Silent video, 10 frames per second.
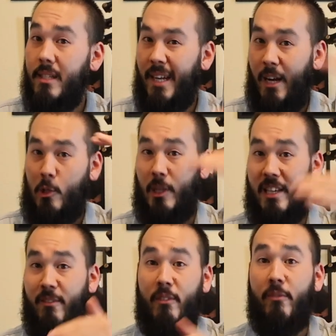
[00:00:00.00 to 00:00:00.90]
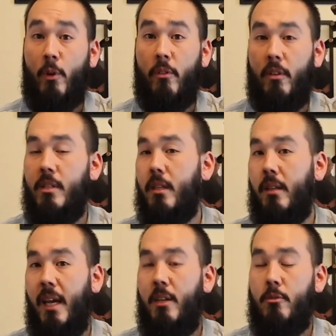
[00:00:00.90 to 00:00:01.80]
and actually even further into
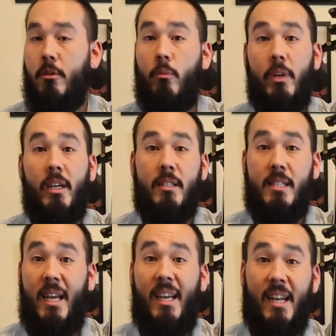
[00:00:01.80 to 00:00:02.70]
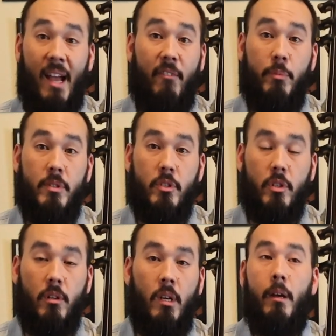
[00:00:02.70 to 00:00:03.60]
the etude, we can stay in half position.